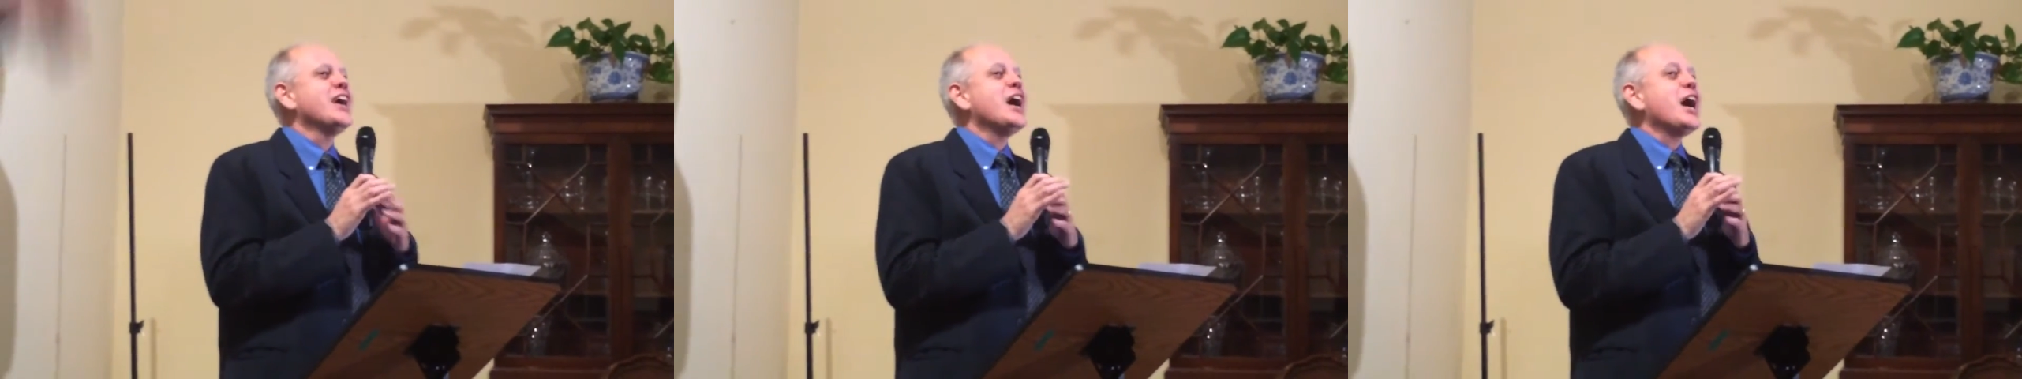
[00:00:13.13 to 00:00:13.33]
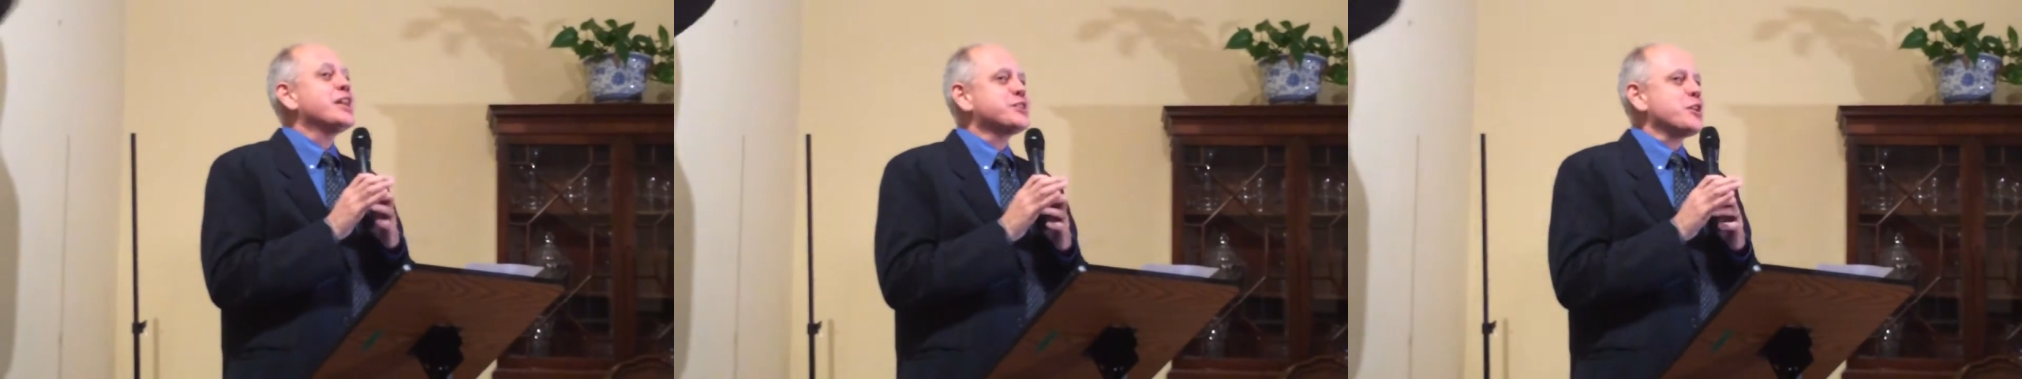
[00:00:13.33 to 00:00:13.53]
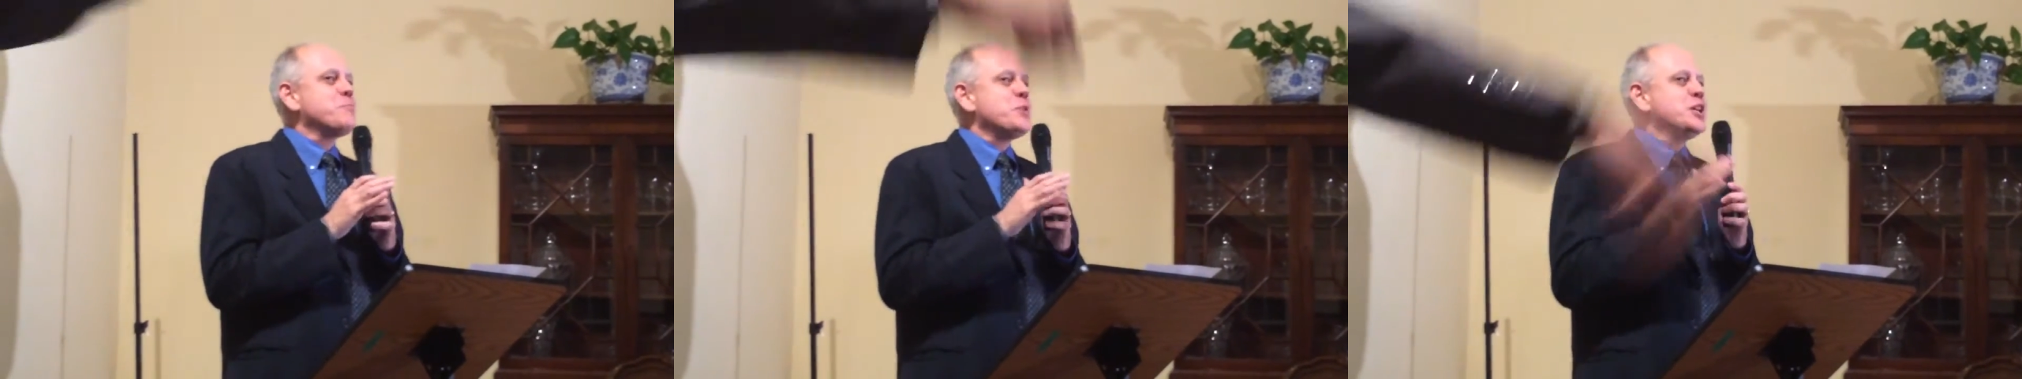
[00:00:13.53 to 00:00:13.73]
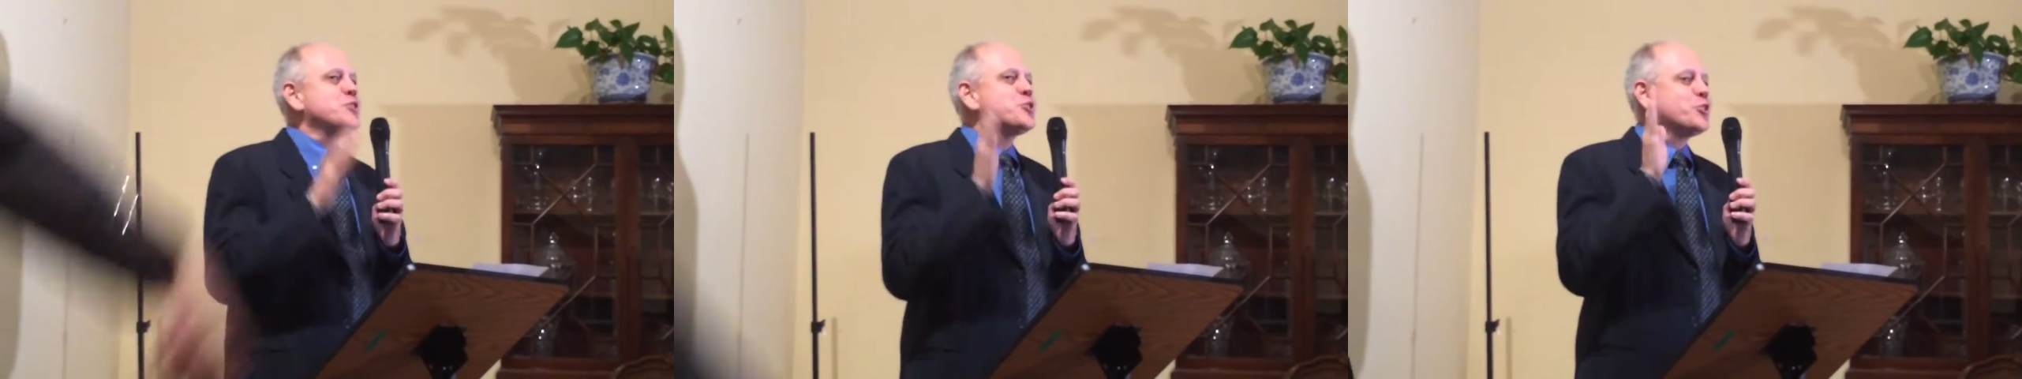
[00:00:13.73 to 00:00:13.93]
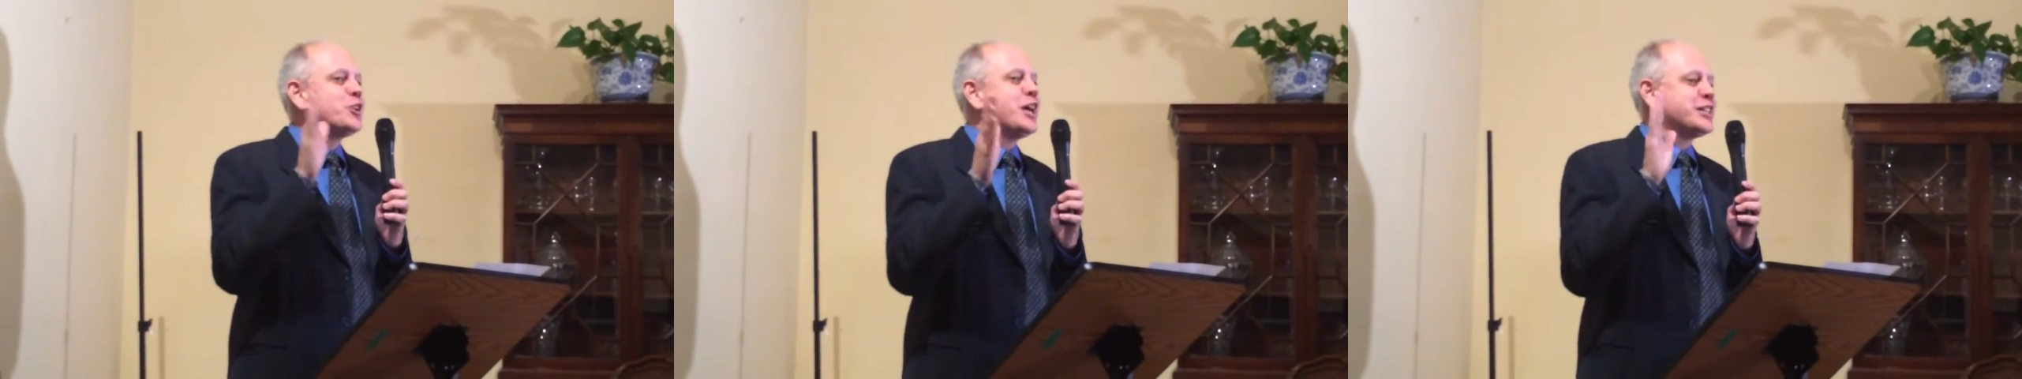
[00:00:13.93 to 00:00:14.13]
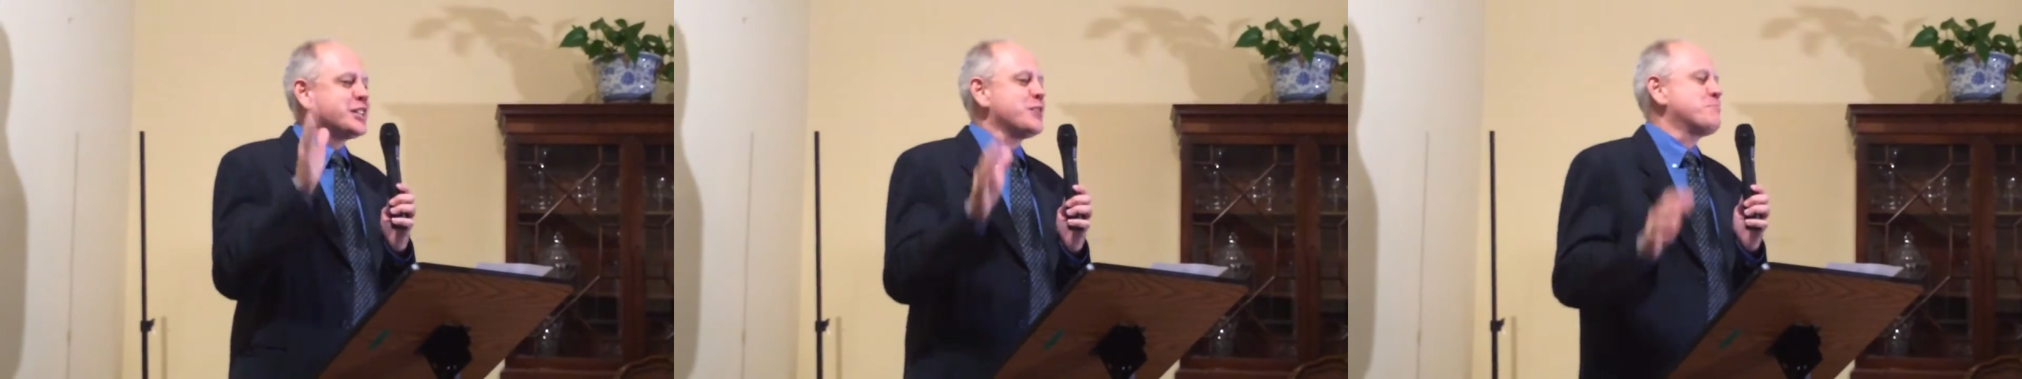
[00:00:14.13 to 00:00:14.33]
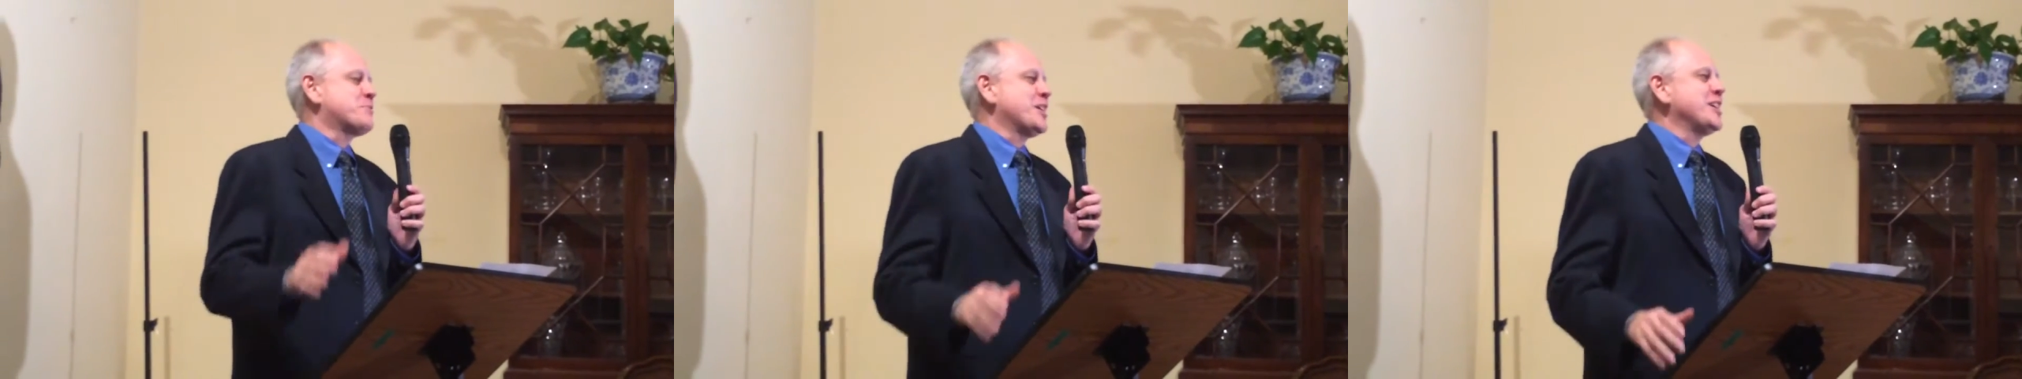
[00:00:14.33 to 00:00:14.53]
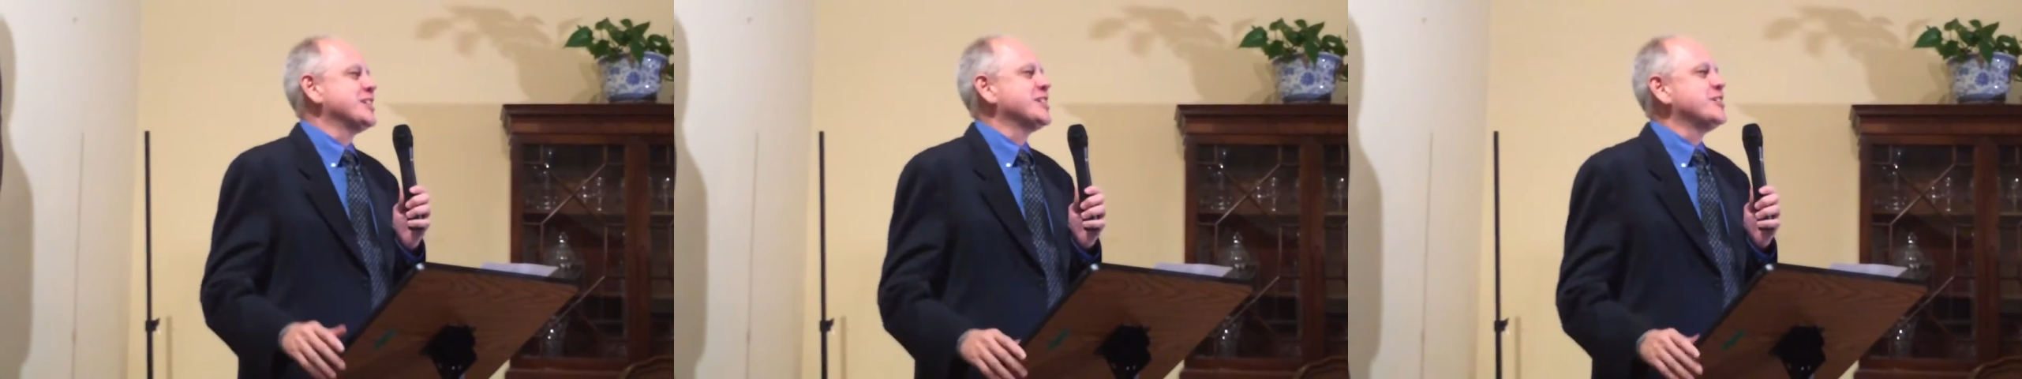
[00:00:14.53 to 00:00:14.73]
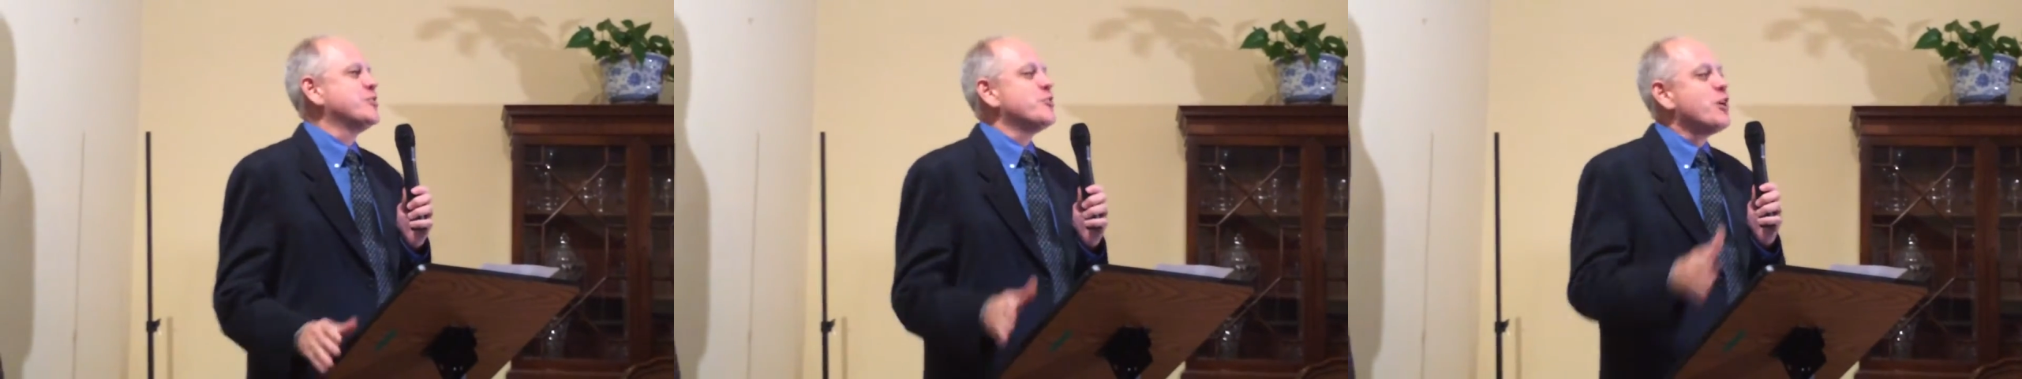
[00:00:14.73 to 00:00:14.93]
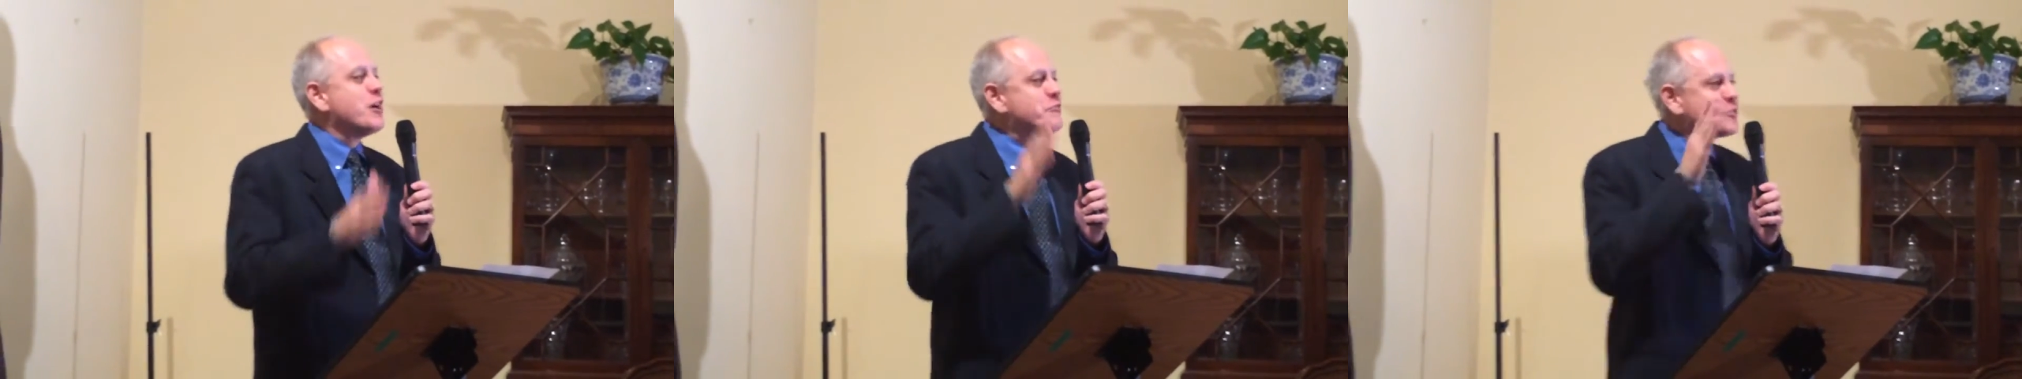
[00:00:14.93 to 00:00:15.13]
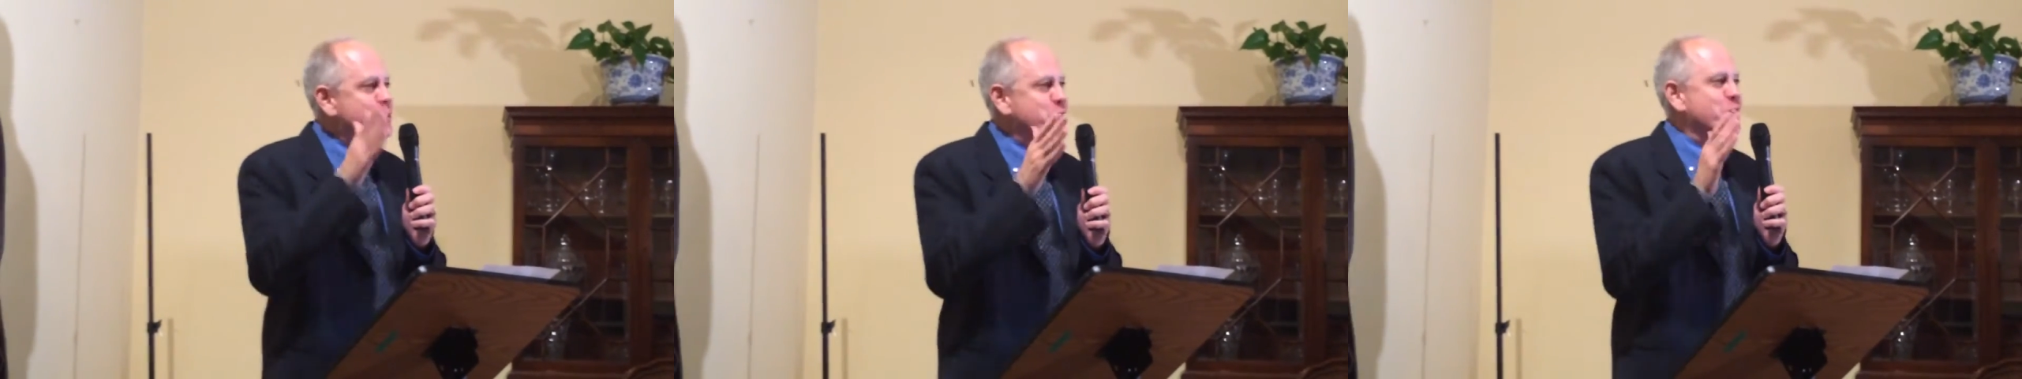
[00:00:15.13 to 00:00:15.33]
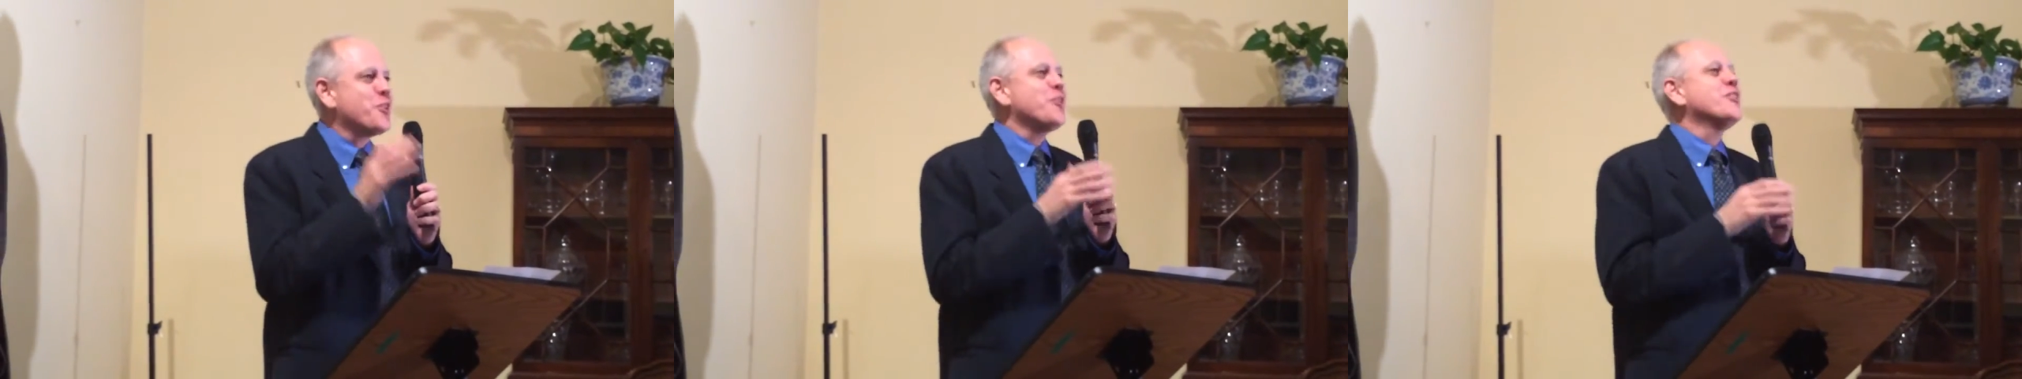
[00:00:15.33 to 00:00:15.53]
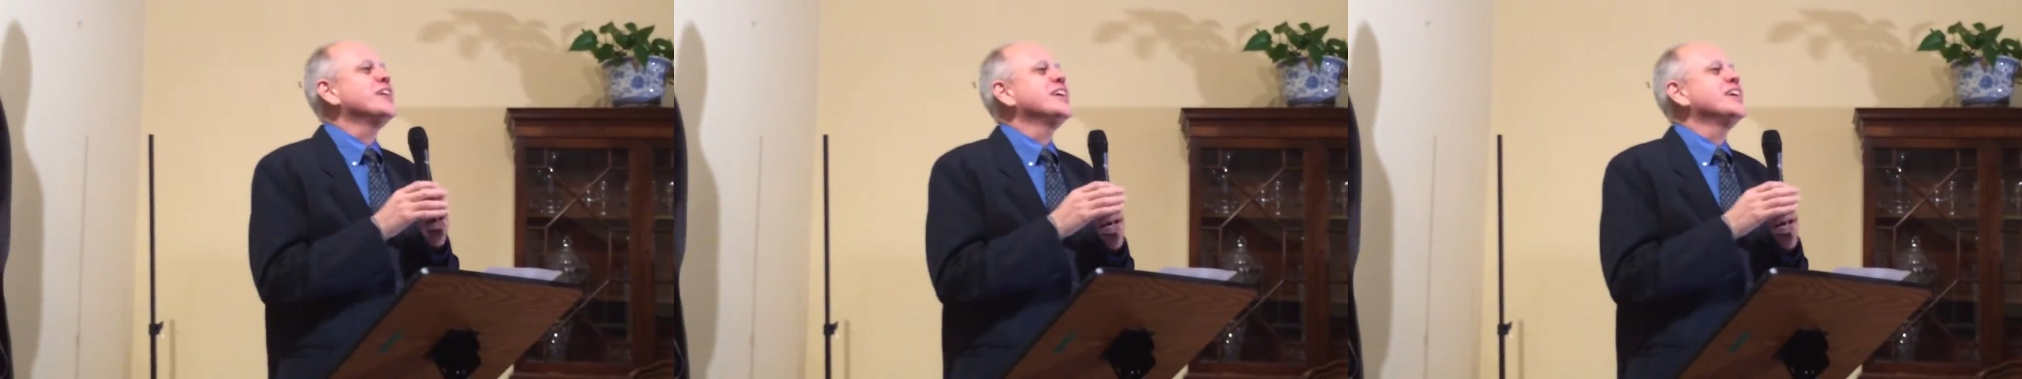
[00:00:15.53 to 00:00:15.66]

as a mentor, I keep telling him you have to go